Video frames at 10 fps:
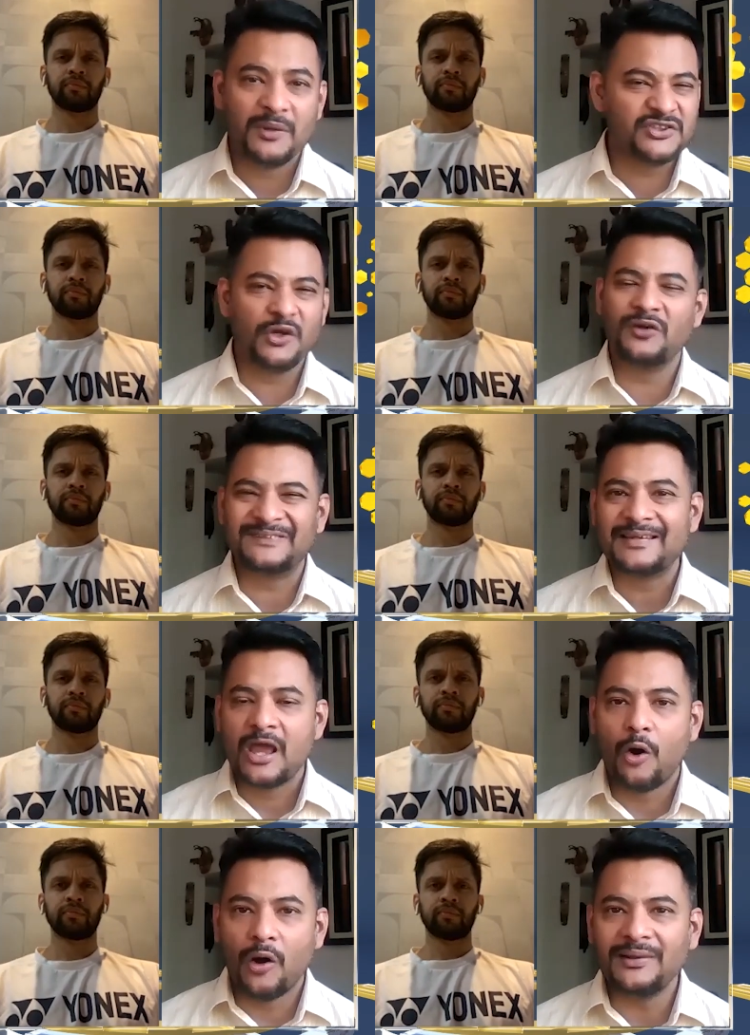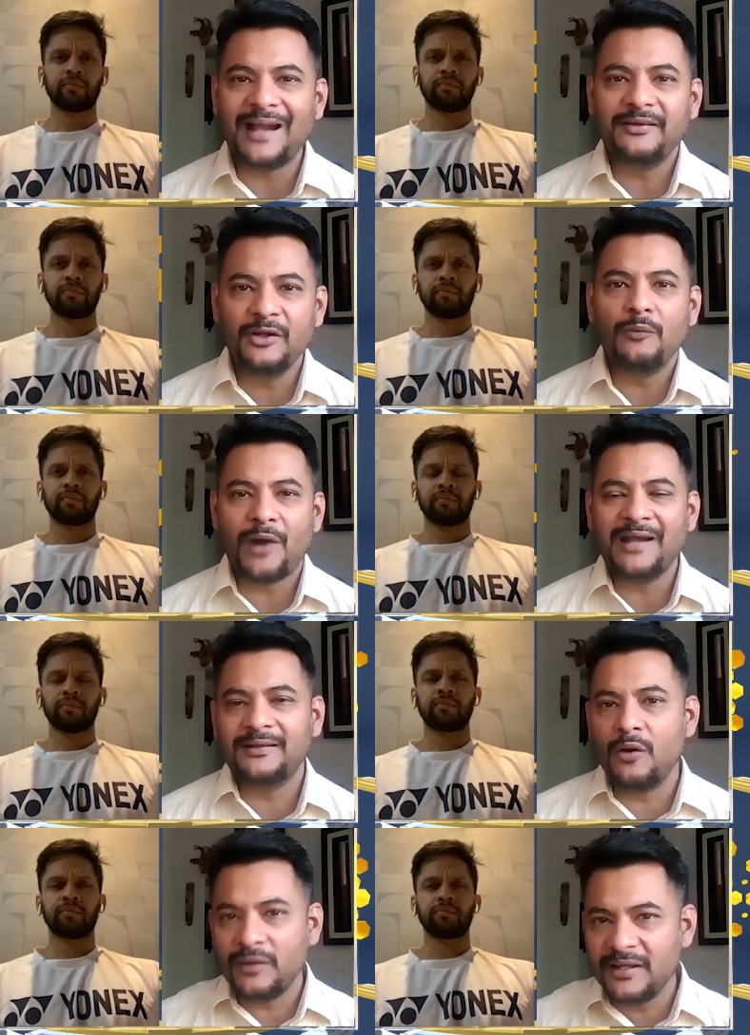Speaker 1: masseurs all that you know right
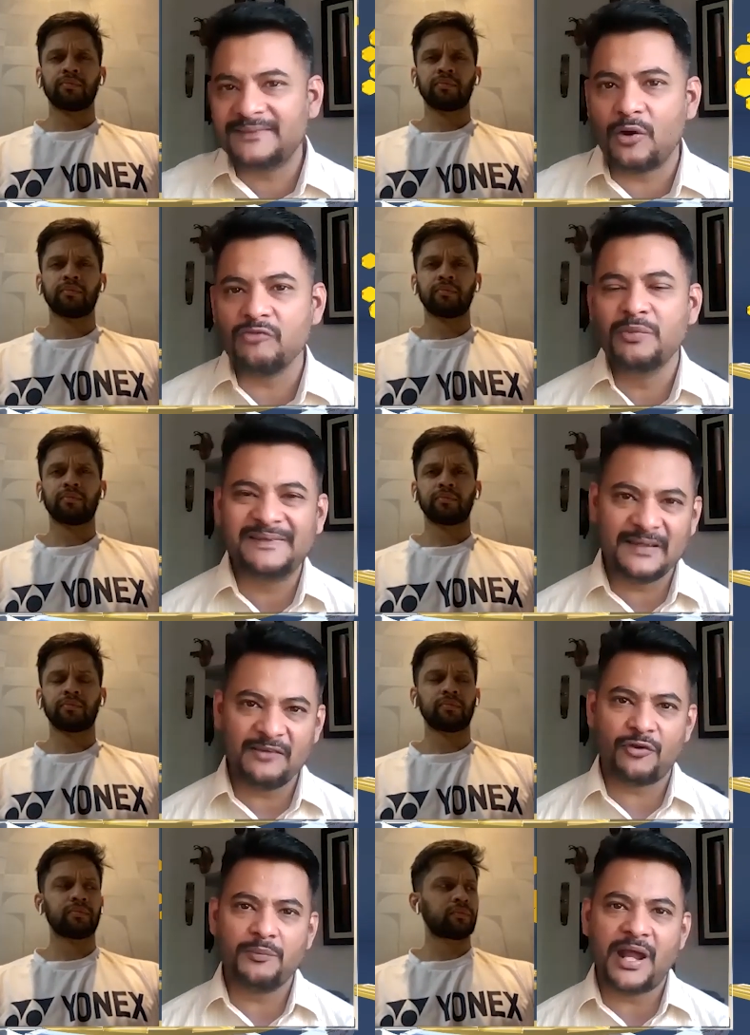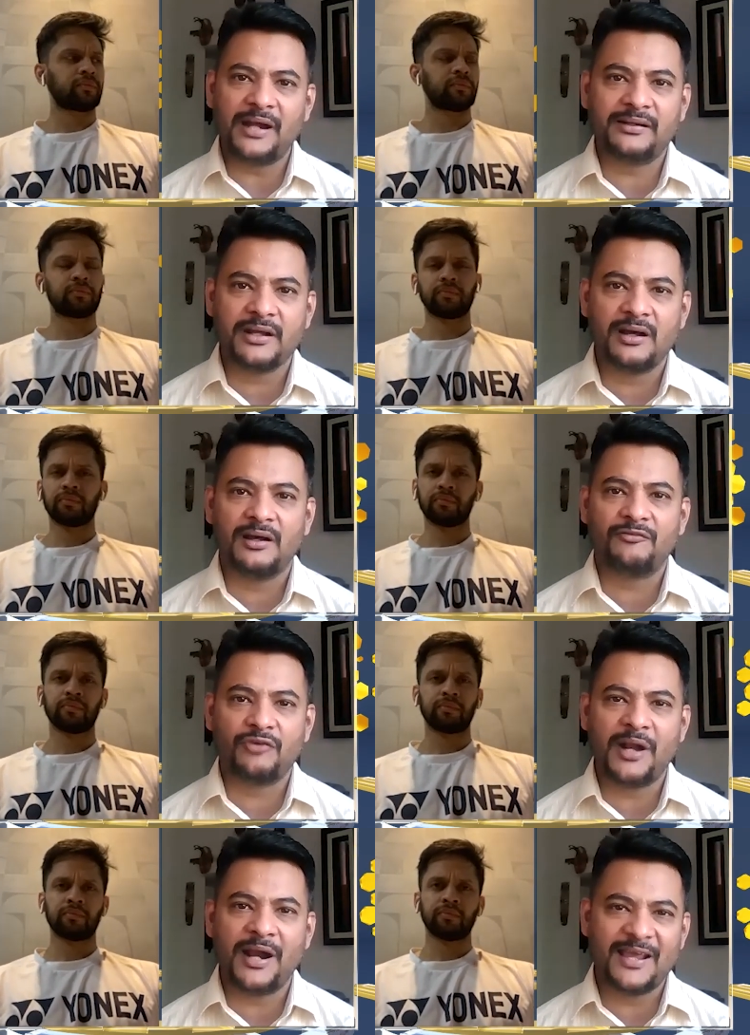now is sort of missing from that uh,
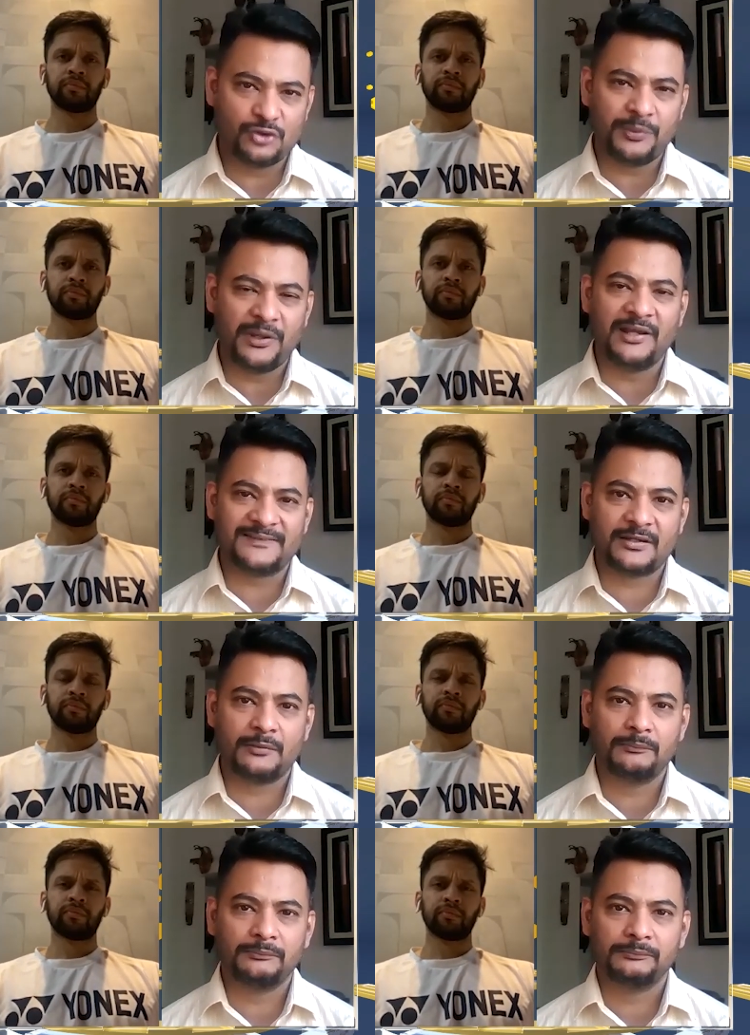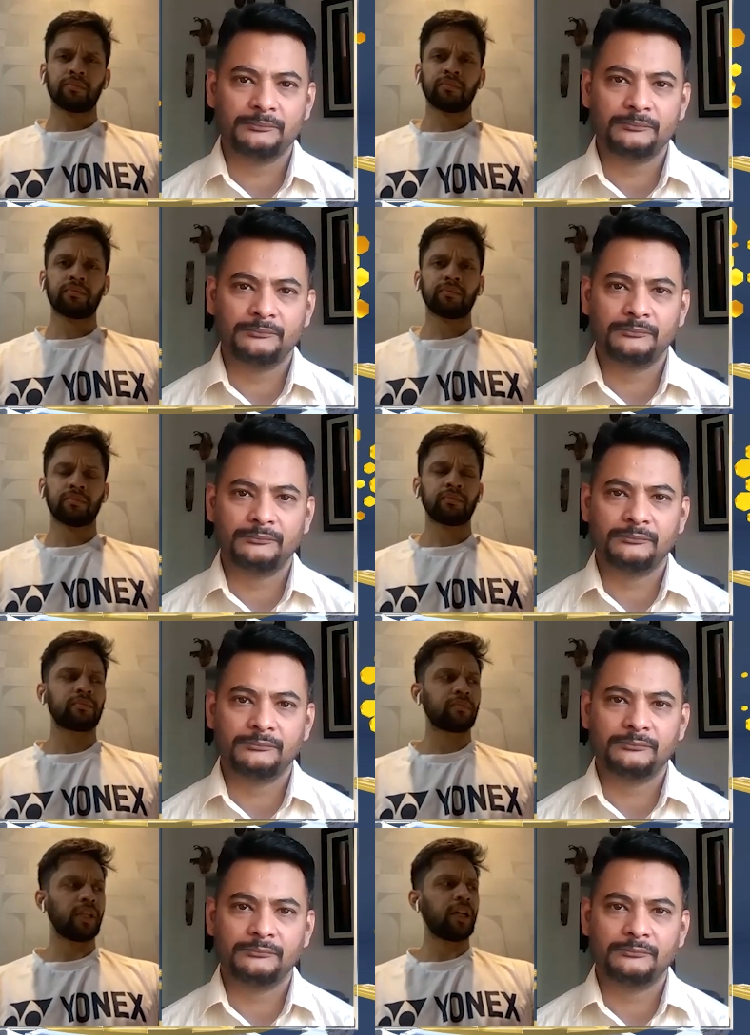from that SOP list.
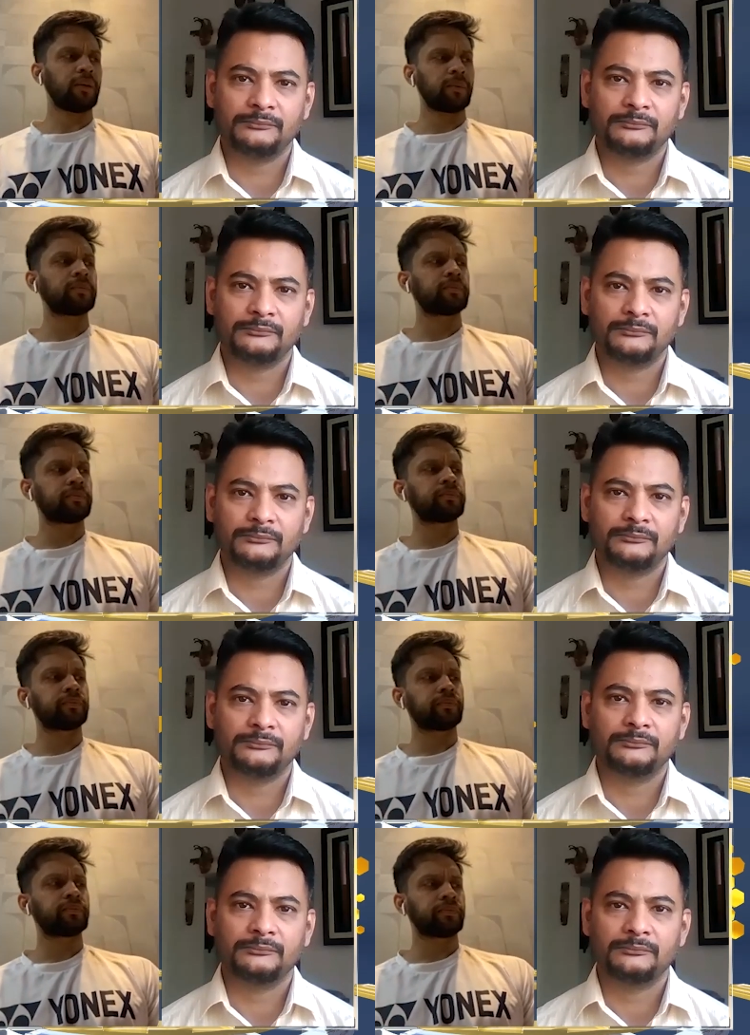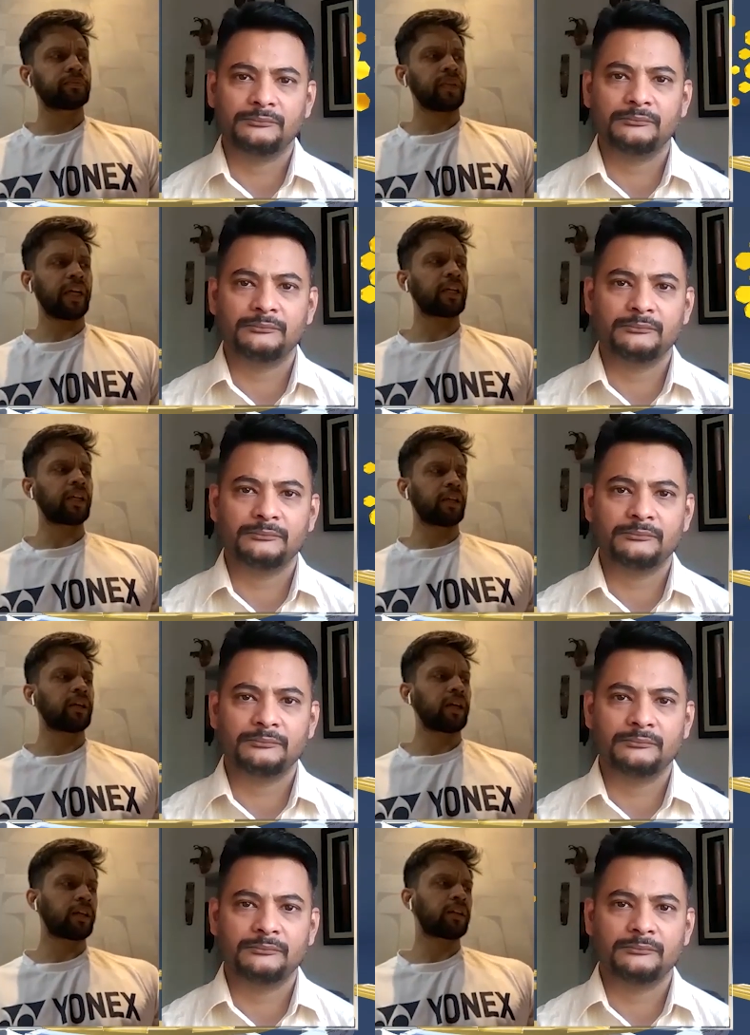
Speaker 2: Yeah, I agree.
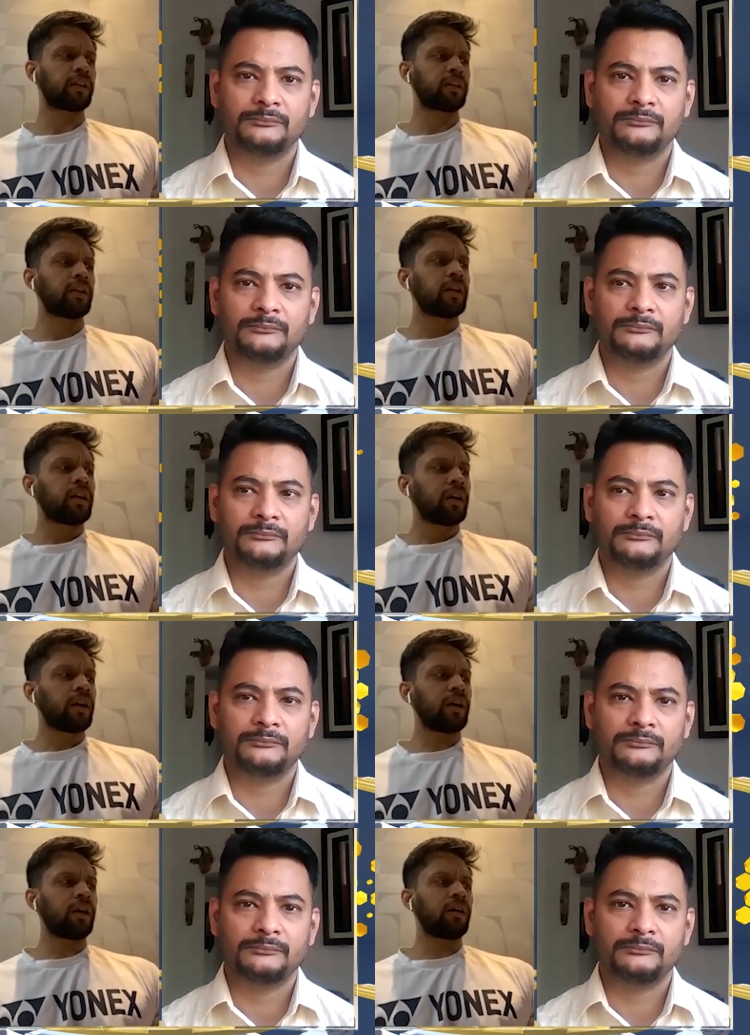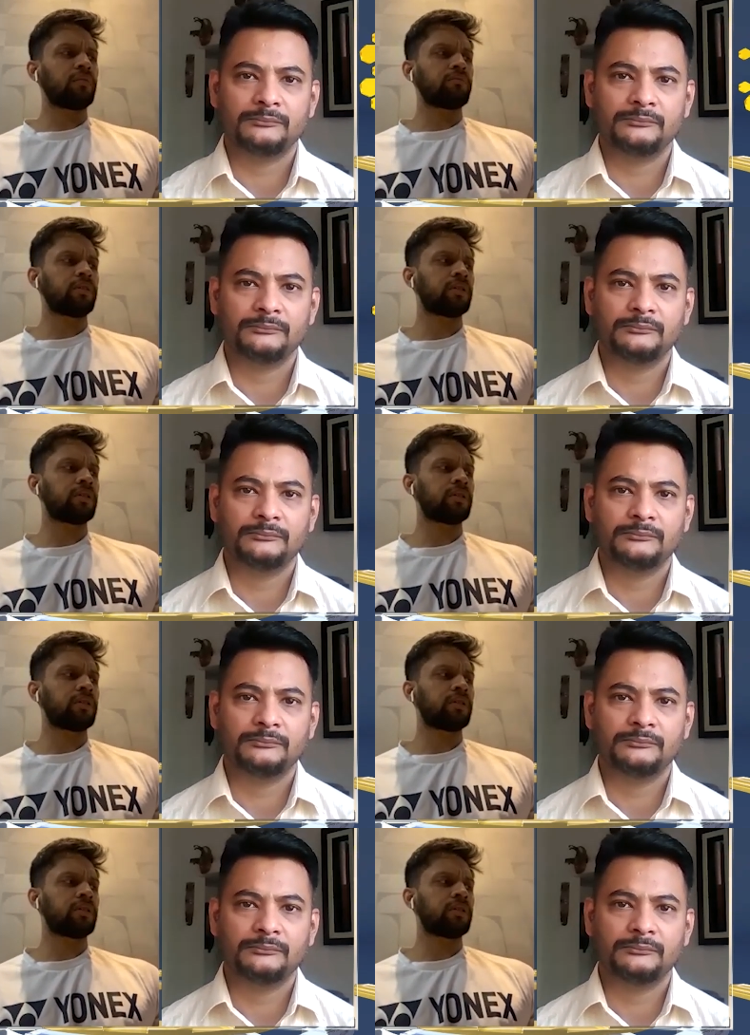I agree. Um,